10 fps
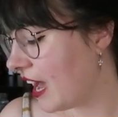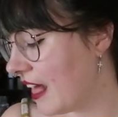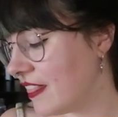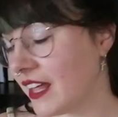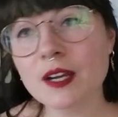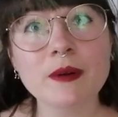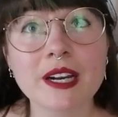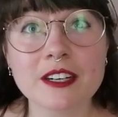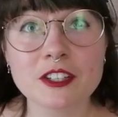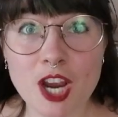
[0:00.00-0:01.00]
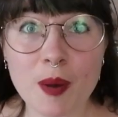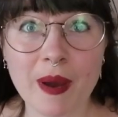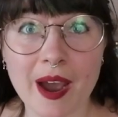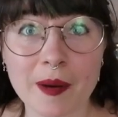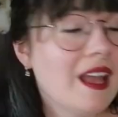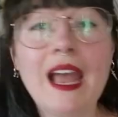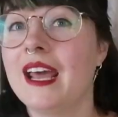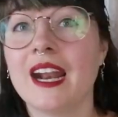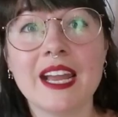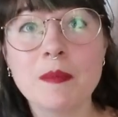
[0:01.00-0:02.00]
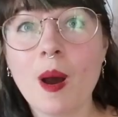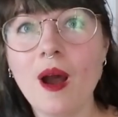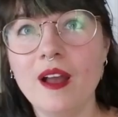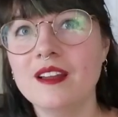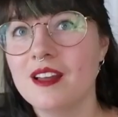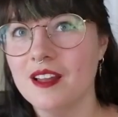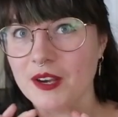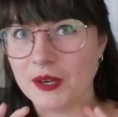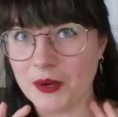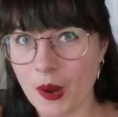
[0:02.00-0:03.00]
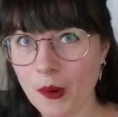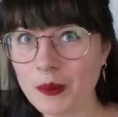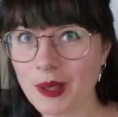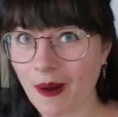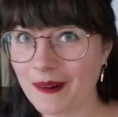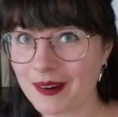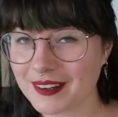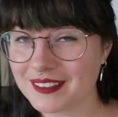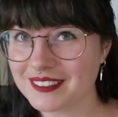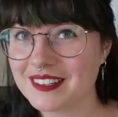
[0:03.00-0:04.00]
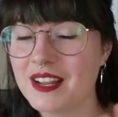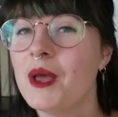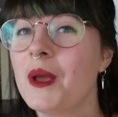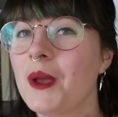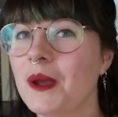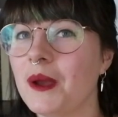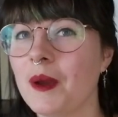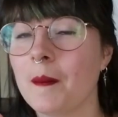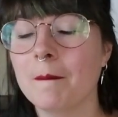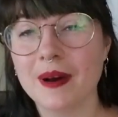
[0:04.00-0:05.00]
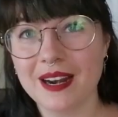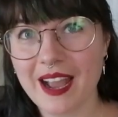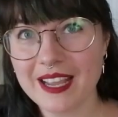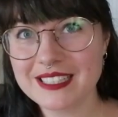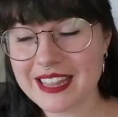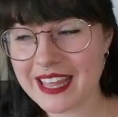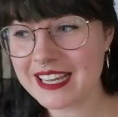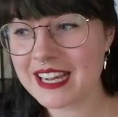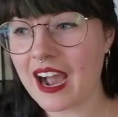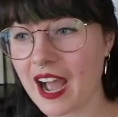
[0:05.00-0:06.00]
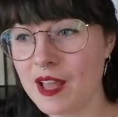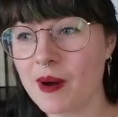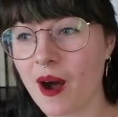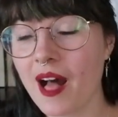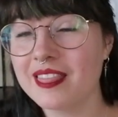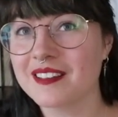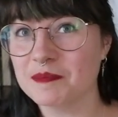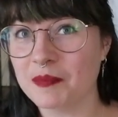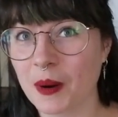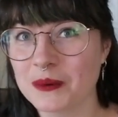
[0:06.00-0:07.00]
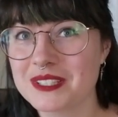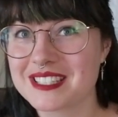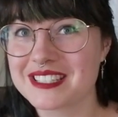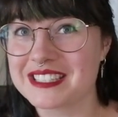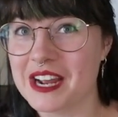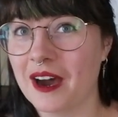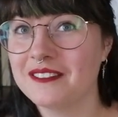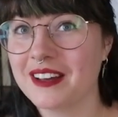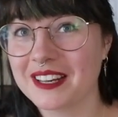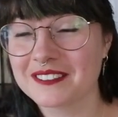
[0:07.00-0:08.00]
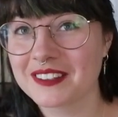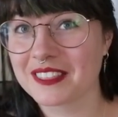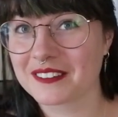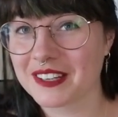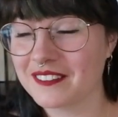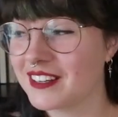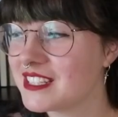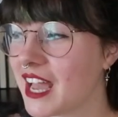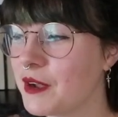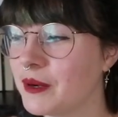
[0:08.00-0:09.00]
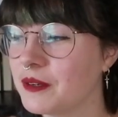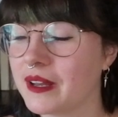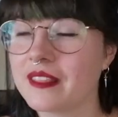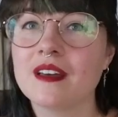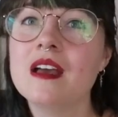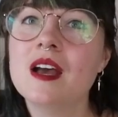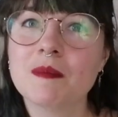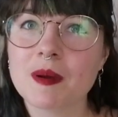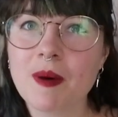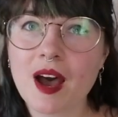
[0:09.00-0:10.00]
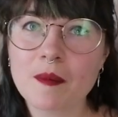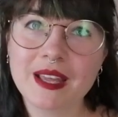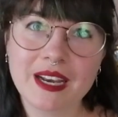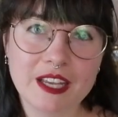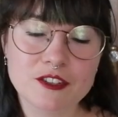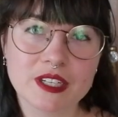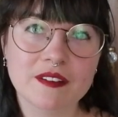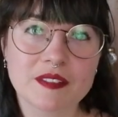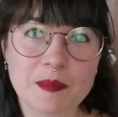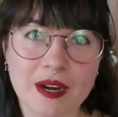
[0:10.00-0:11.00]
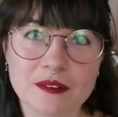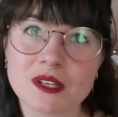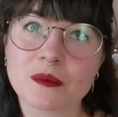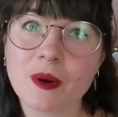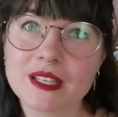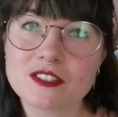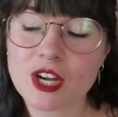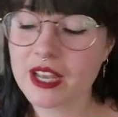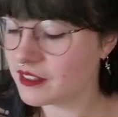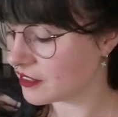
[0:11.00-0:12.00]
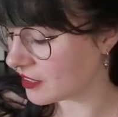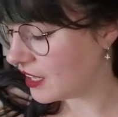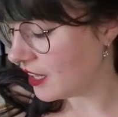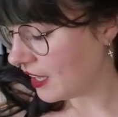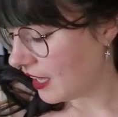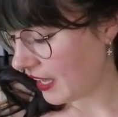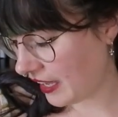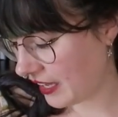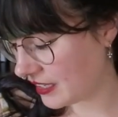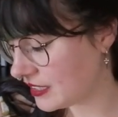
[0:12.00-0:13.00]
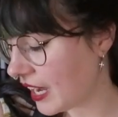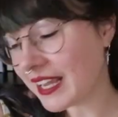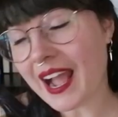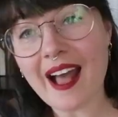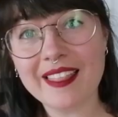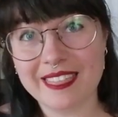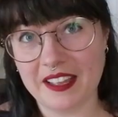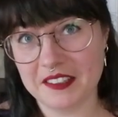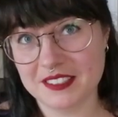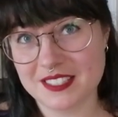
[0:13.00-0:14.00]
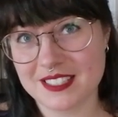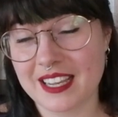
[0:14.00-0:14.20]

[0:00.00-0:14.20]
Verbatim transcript: And then I went on a shop hop and I bought no yarn. But I think I bought the most stuff out of the three of us. I went with my mom and Adrian of the Barrows and Whites channel and I got things.